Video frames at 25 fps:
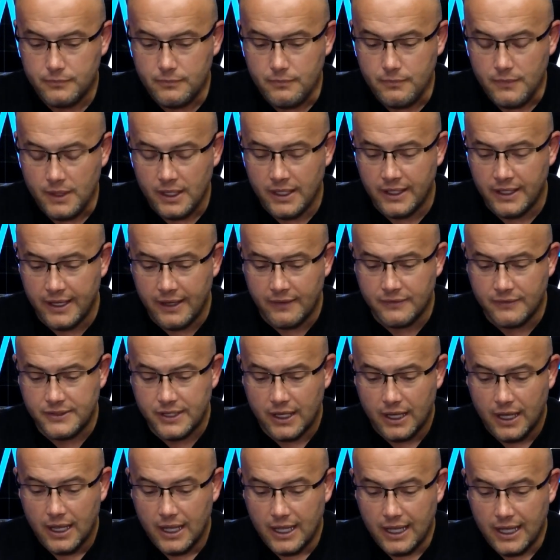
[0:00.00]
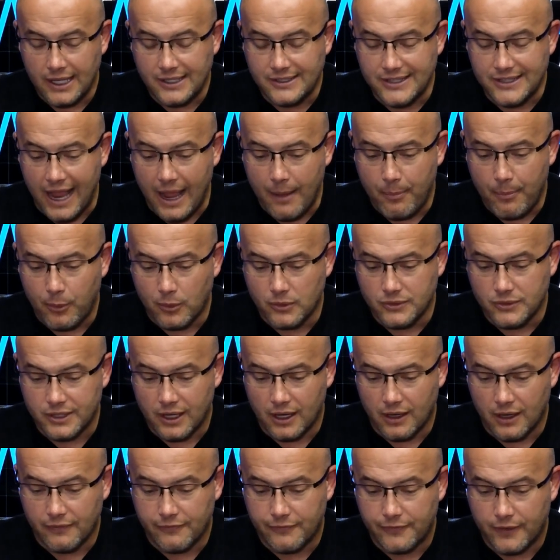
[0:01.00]
It gives examples
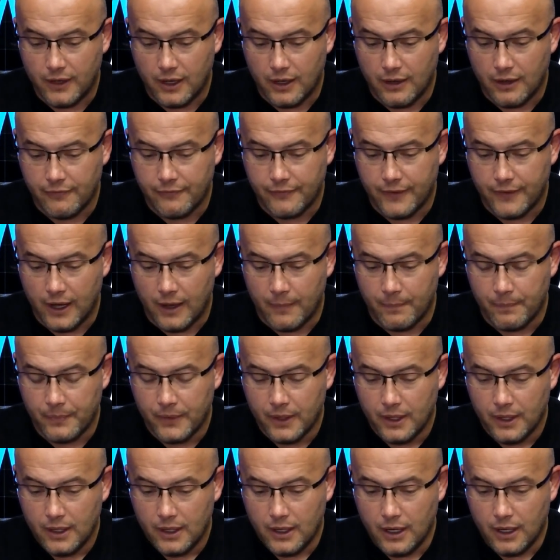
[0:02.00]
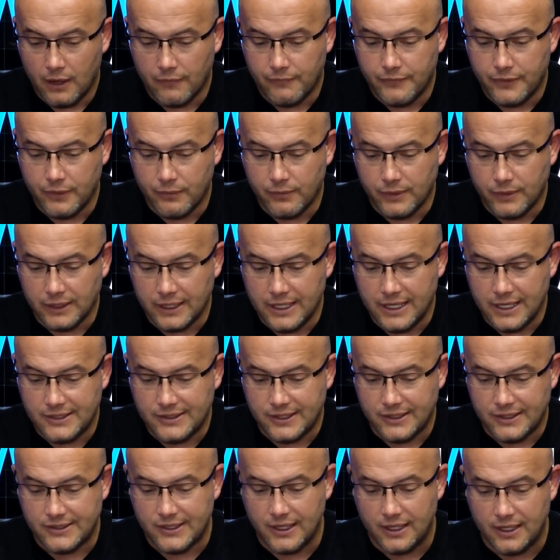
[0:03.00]
of the release.
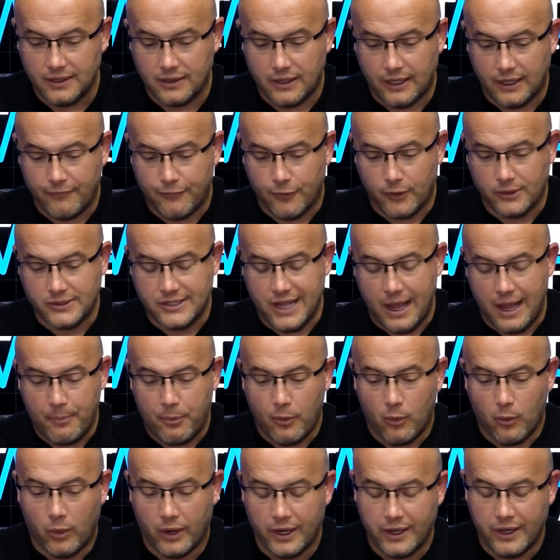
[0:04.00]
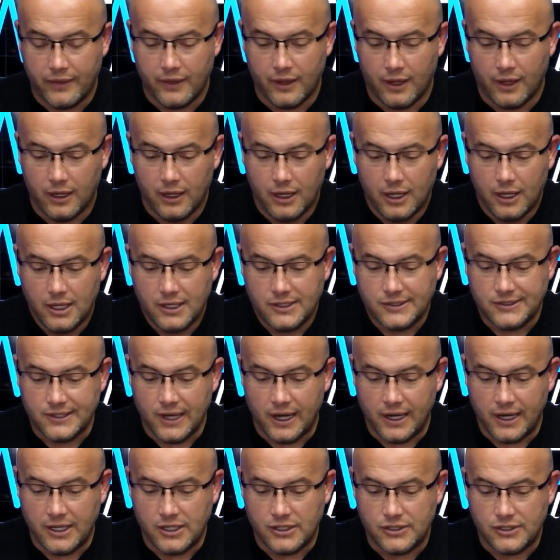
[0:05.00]
It's like, for example, one of the
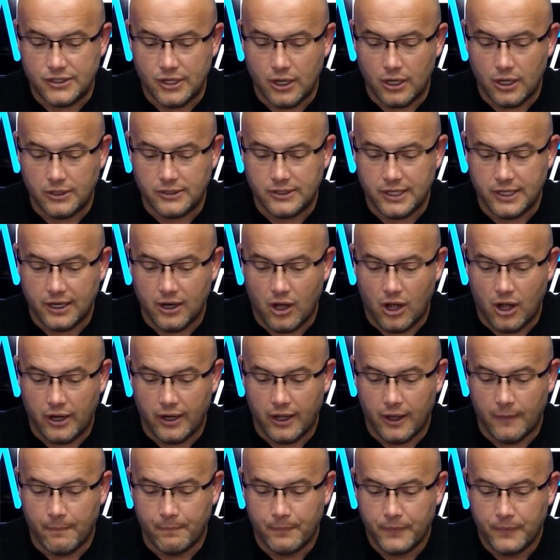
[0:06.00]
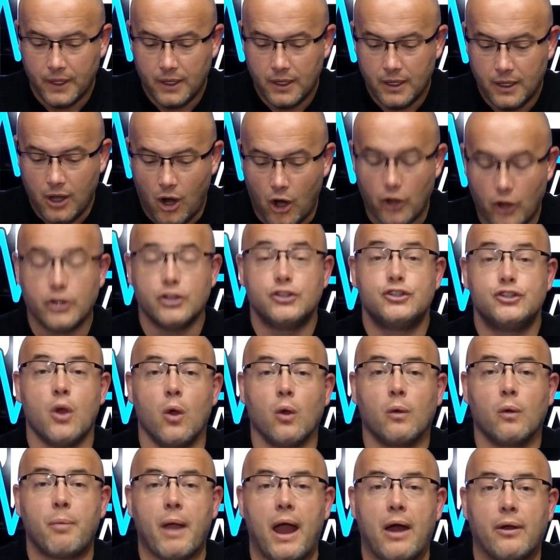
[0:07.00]
studies did on
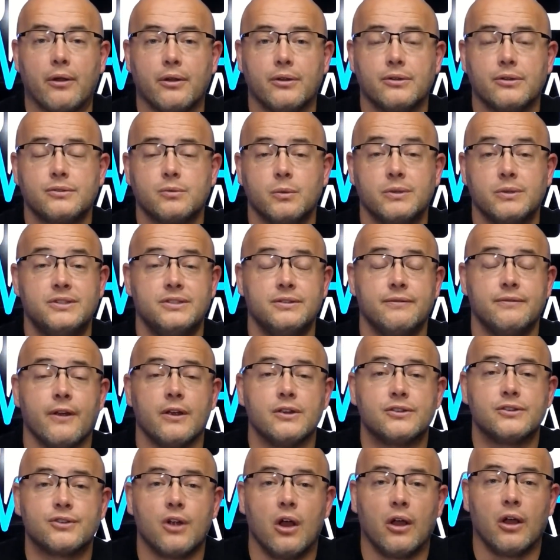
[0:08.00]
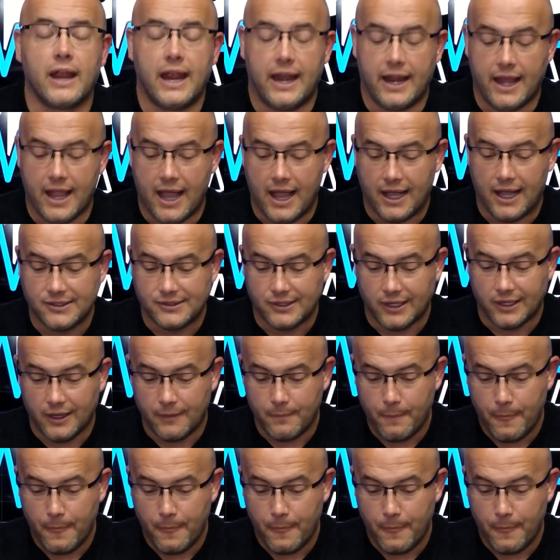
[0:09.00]
artichoke powders, which is a very strong antioxidant.